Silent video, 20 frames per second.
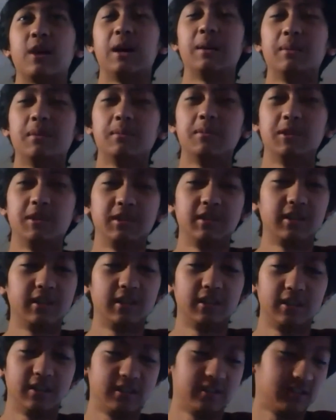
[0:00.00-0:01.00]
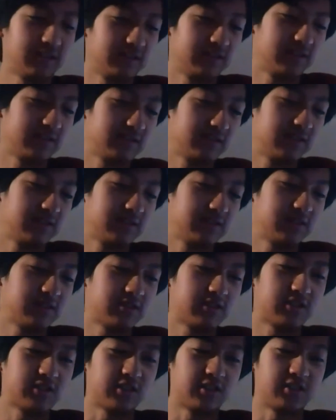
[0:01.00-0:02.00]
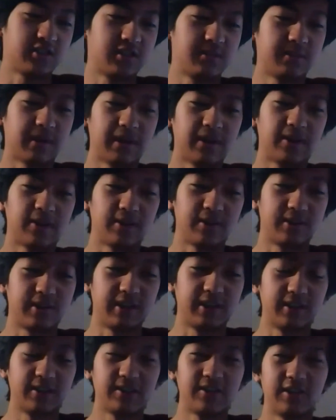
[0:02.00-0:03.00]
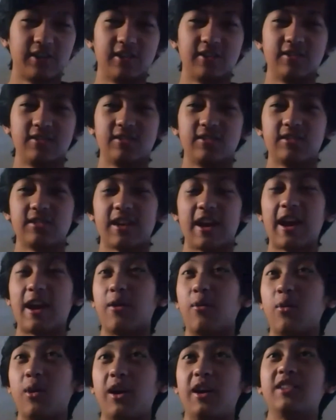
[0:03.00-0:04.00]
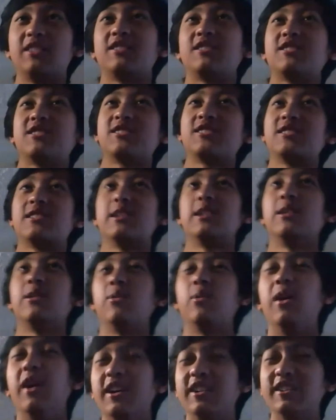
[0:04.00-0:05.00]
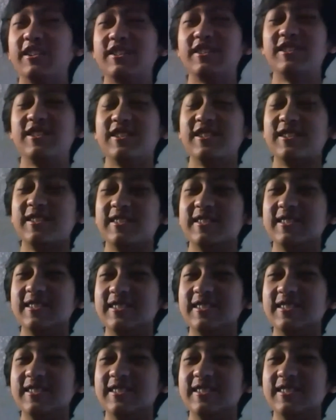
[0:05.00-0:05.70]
probably 13 by 13 though. At once. Once.